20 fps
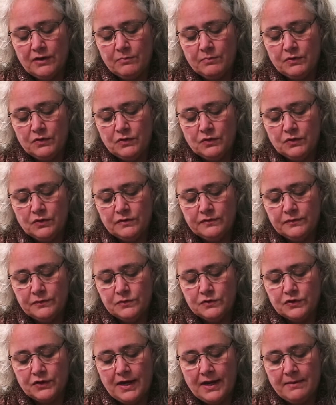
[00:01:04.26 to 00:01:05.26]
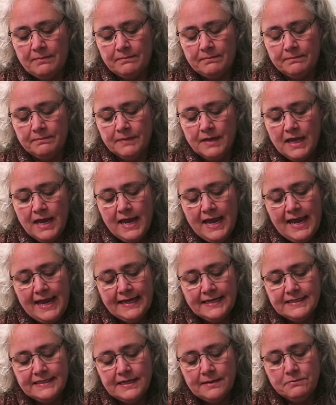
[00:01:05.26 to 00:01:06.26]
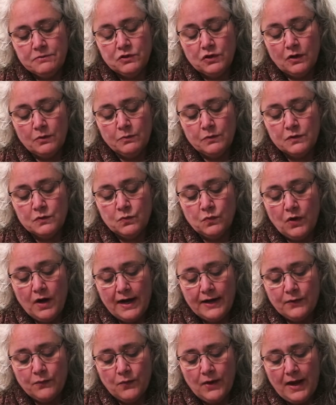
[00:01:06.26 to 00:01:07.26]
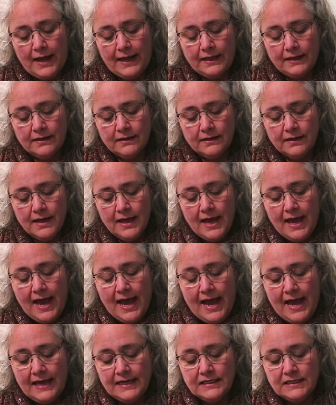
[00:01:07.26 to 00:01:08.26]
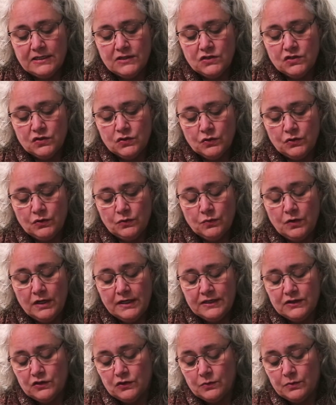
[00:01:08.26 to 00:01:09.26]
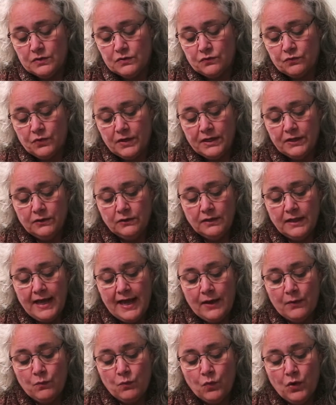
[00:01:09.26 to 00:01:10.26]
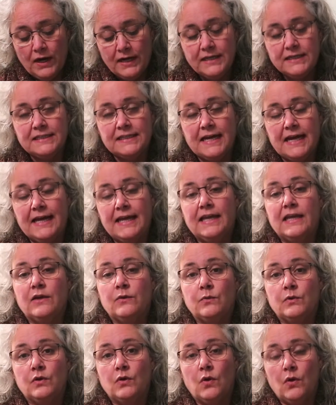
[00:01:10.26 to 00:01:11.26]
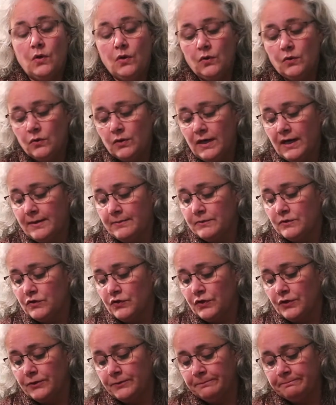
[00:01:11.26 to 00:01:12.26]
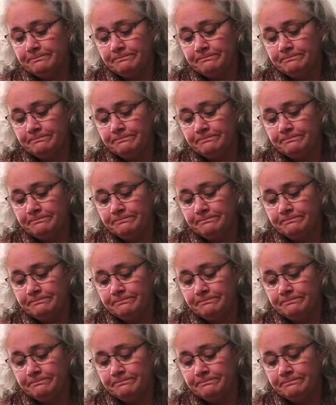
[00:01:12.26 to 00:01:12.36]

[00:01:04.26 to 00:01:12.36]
a beautiful dream, except John was wide awake, and he saw what he saw was real, and one day it would all come true.